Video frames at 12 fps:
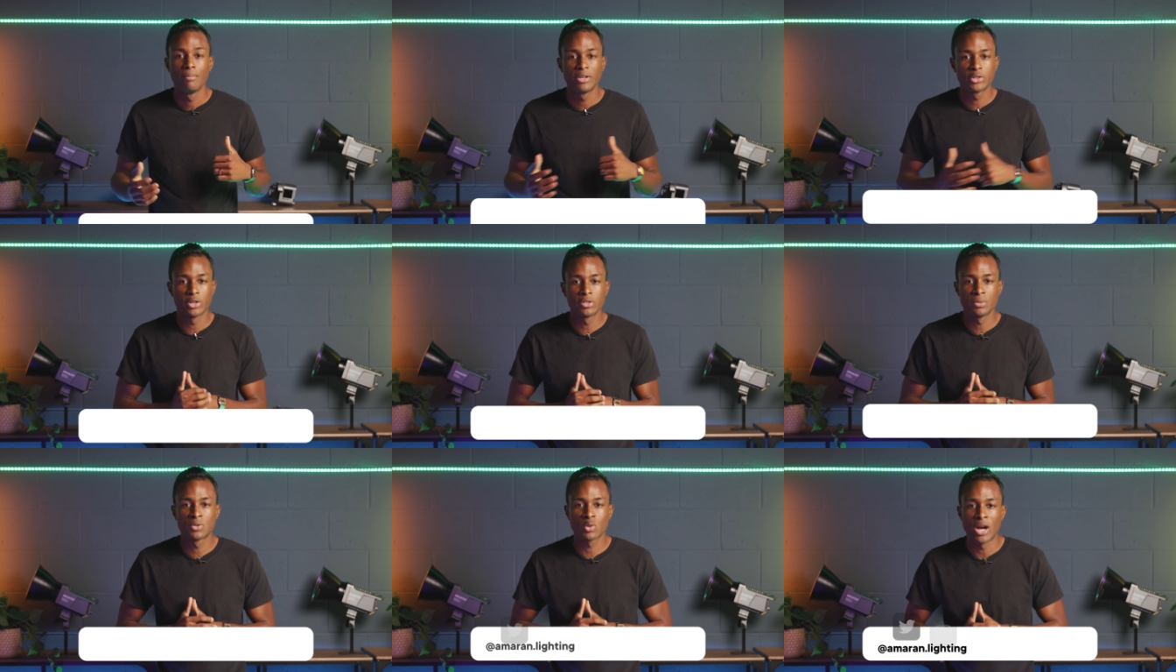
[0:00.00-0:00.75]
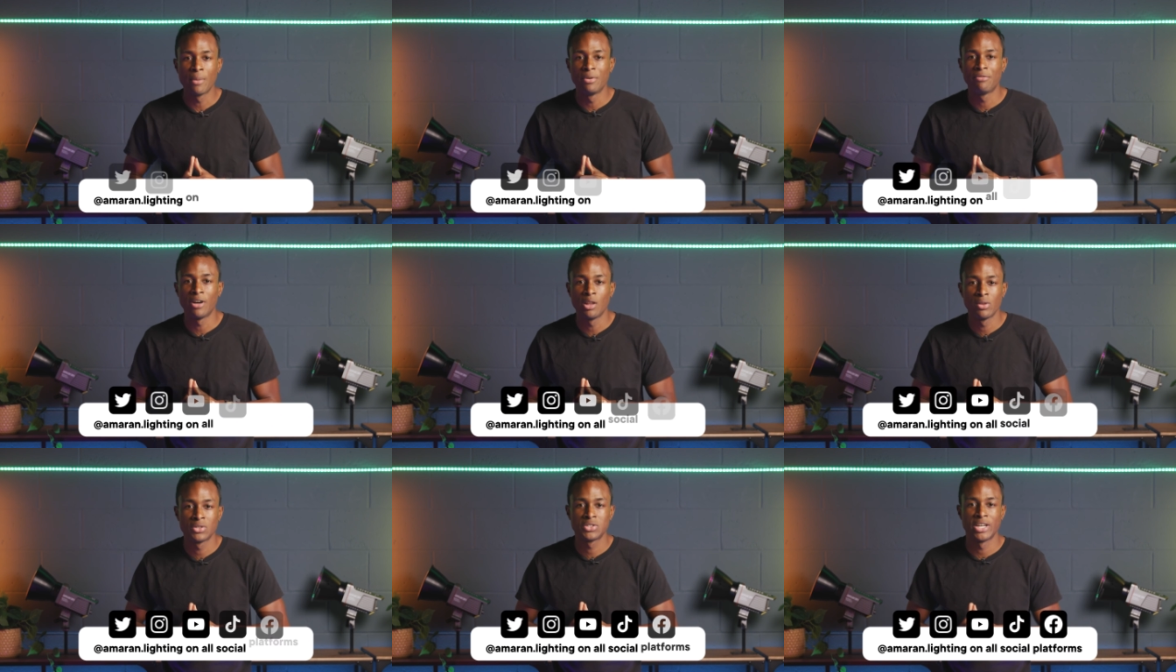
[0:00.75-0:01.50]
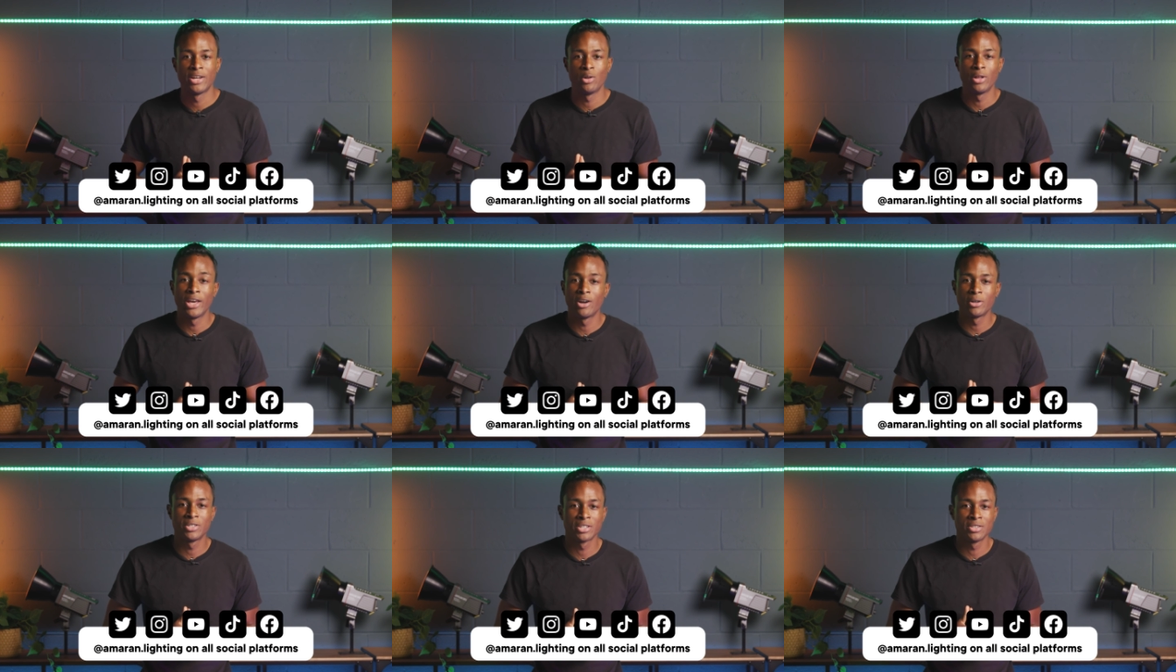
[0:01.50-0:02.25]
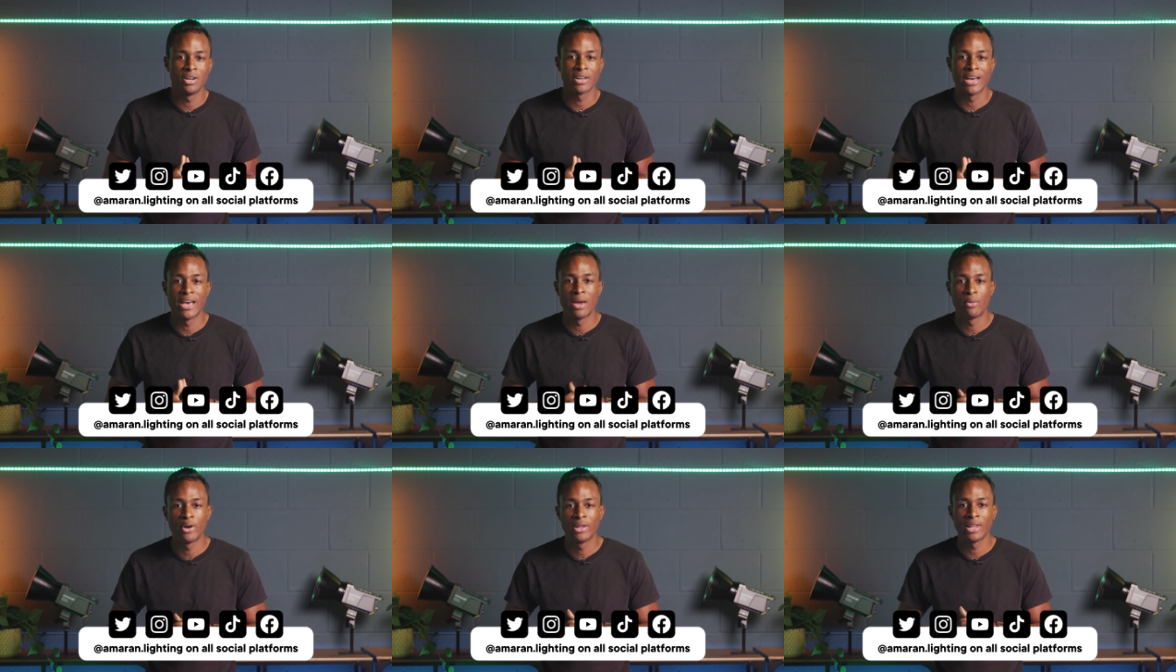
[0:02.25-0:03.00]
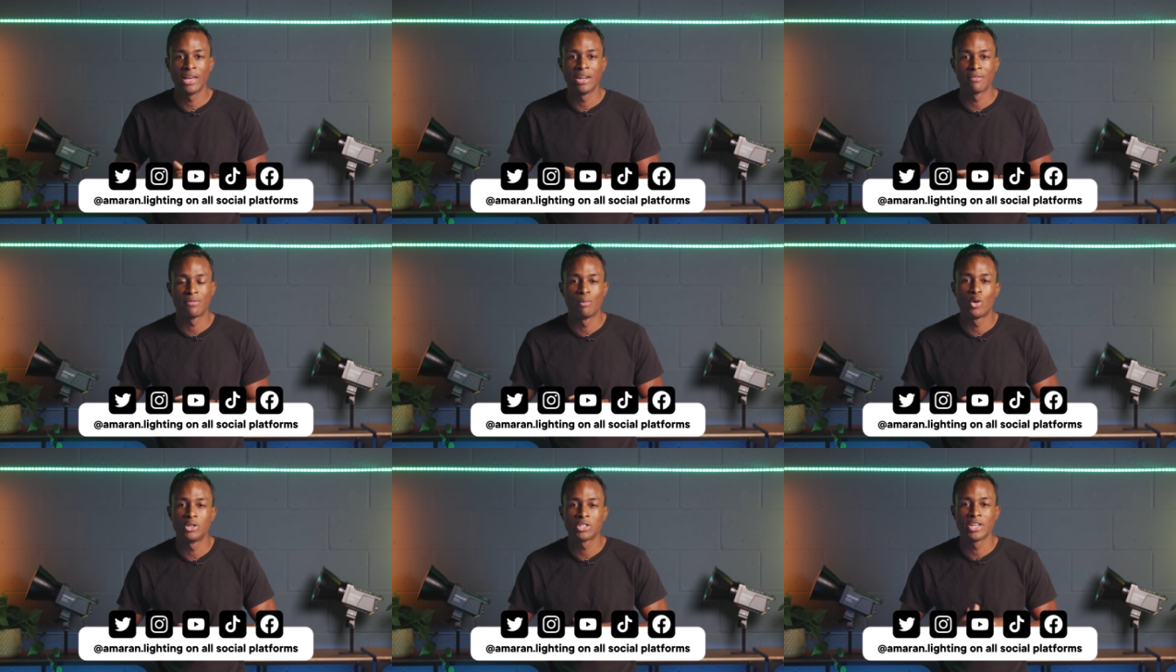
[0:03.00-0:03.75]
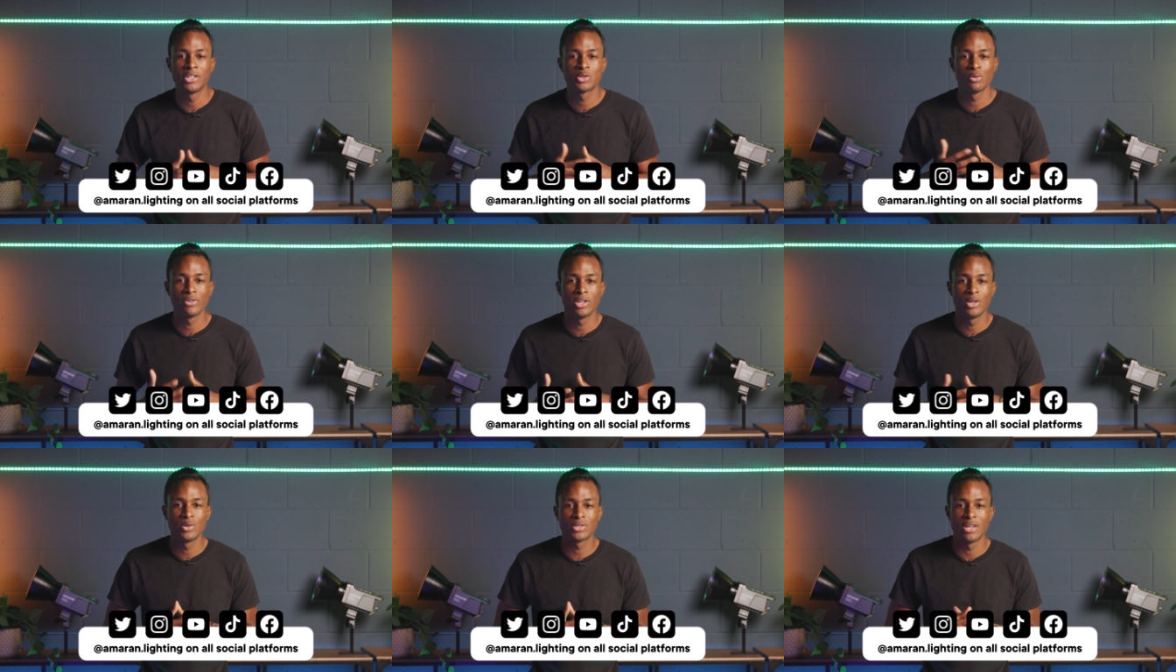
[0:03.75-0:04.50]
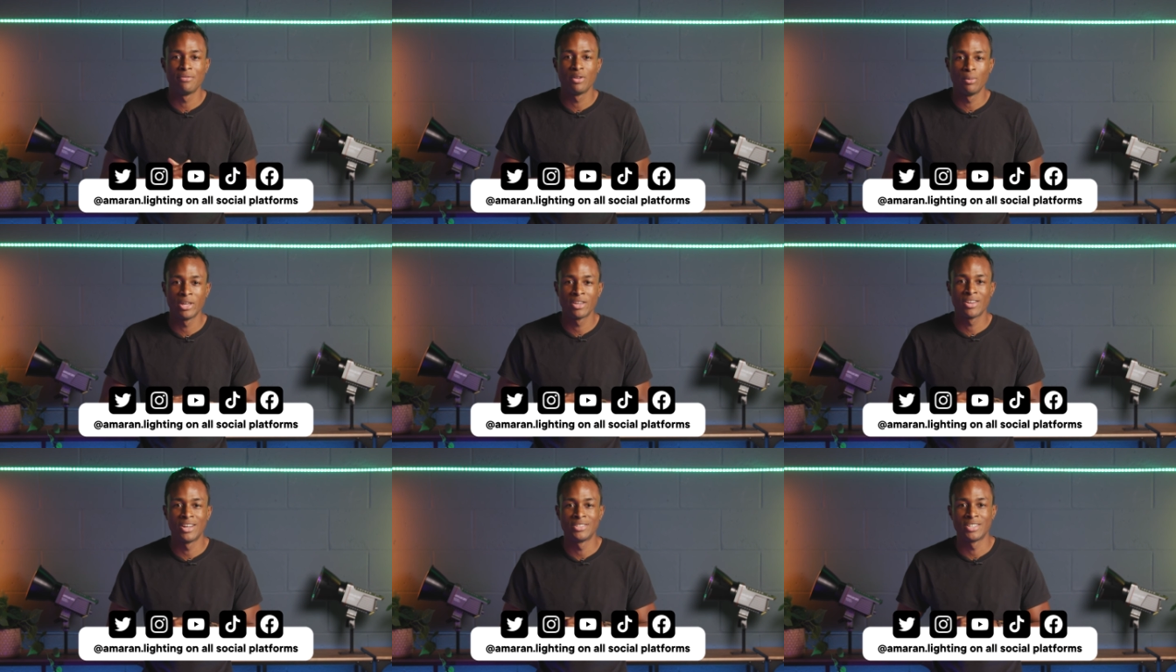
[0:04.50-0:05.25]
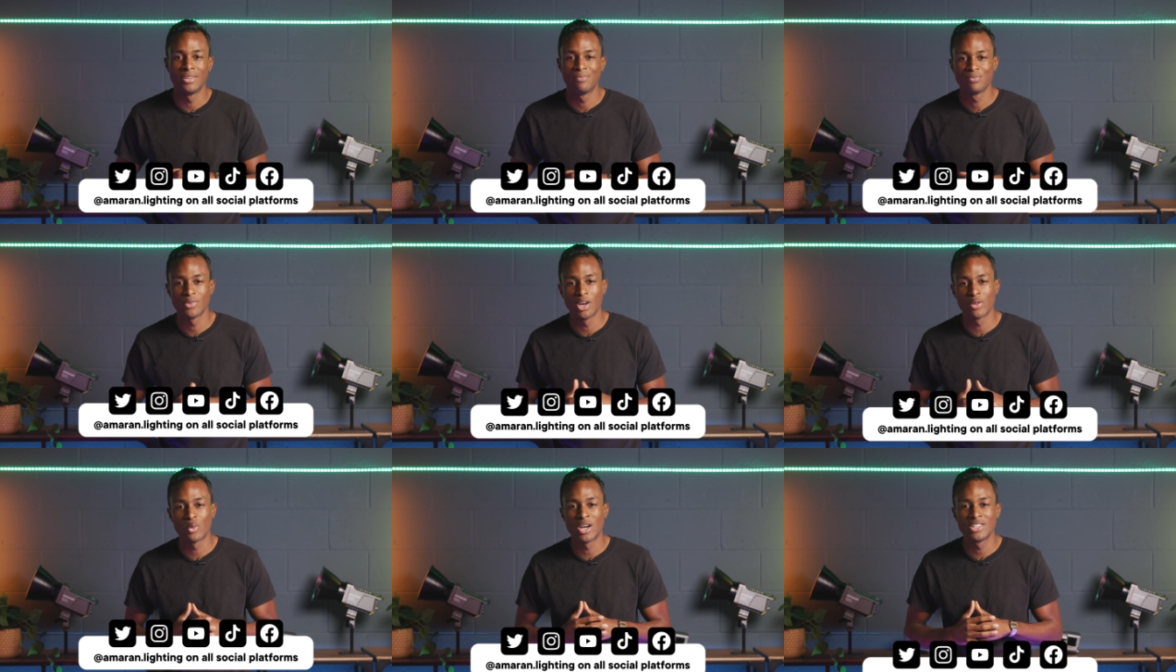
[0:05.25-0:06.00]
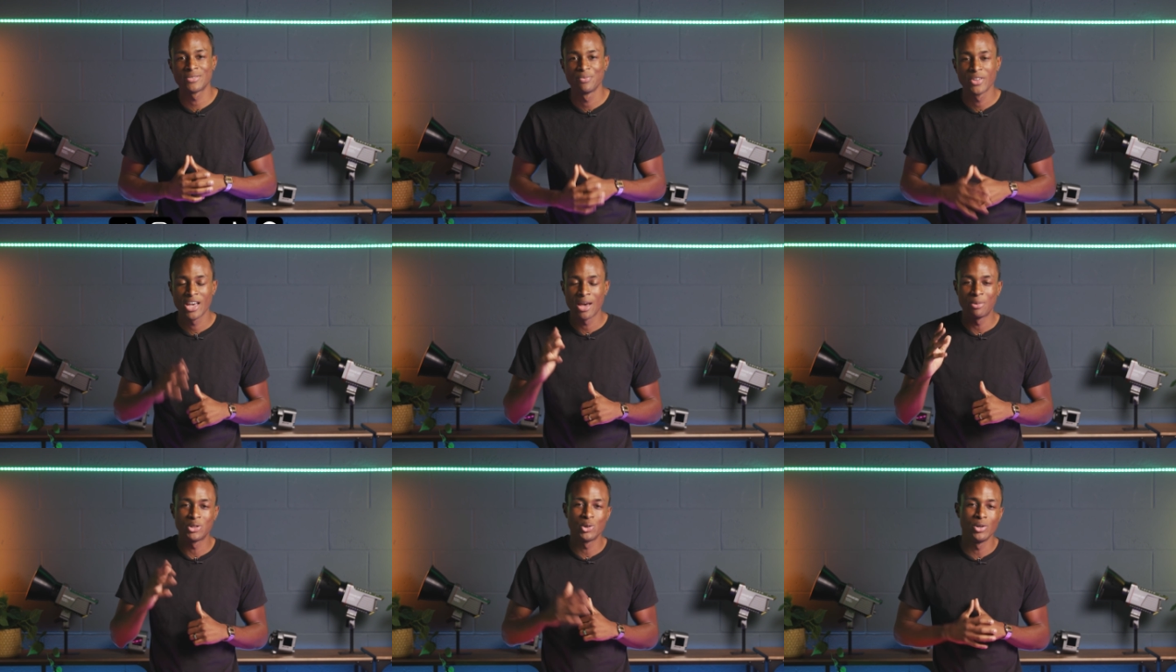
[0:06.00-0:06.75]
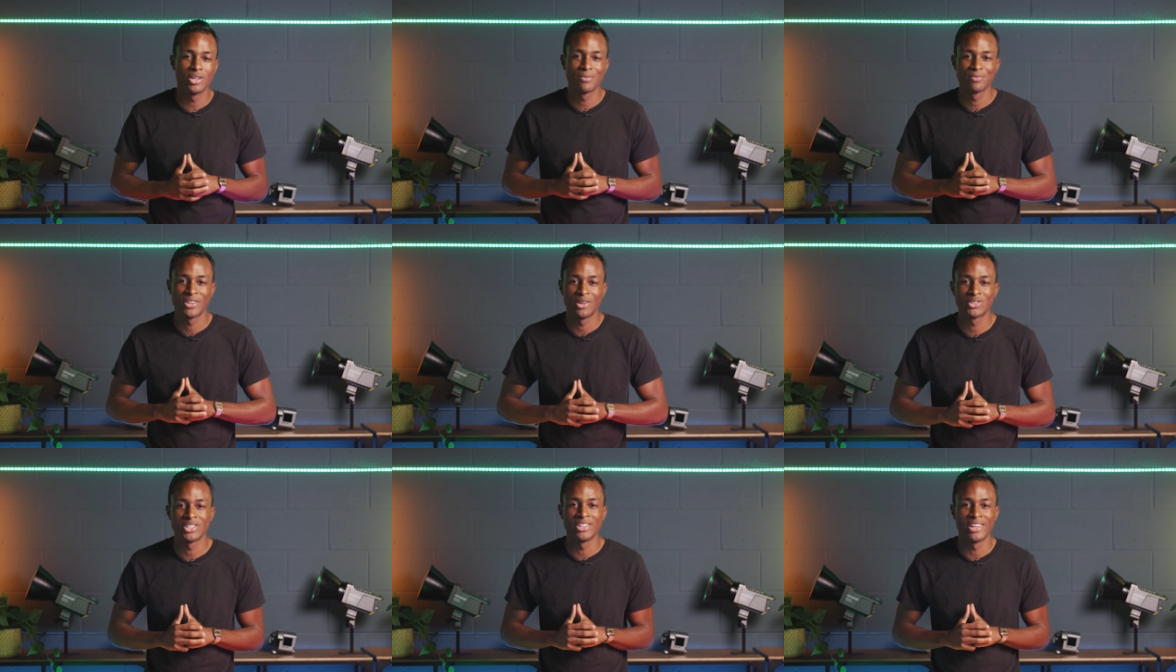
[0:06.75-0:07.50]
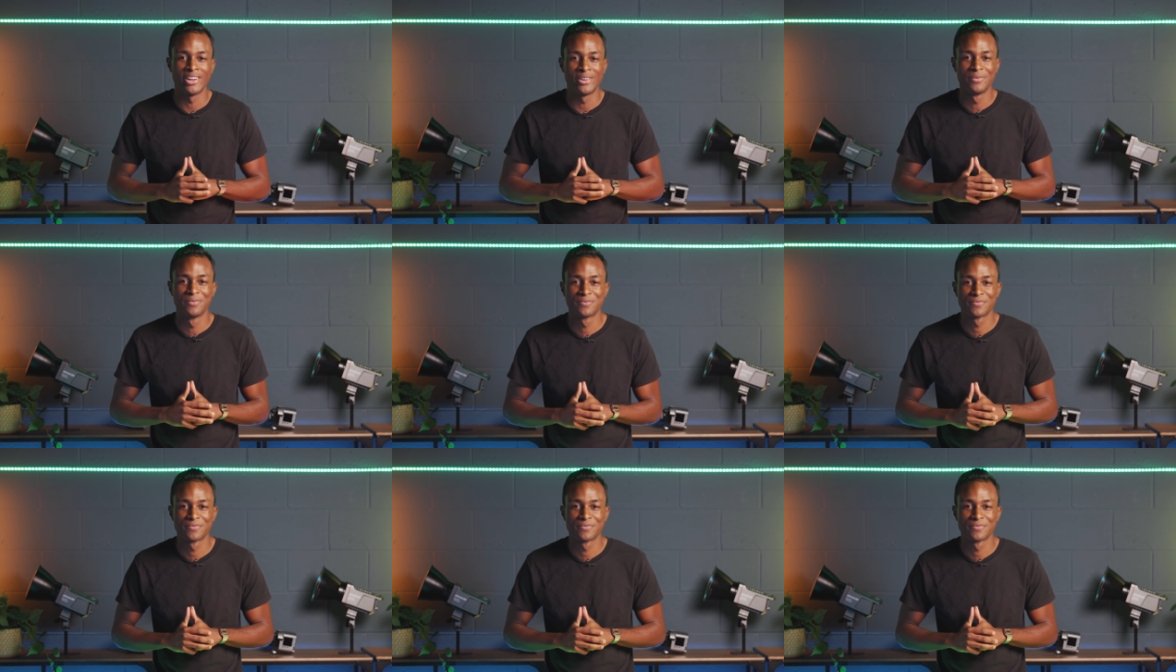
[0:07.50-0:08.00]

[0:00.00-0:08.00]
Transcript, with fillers: Make sure to subscribe and follow this channel and our TikTok at Amaran Lighting for more educational videos and filmmaking content. Otherwise, happy shooting, and I'll see you later.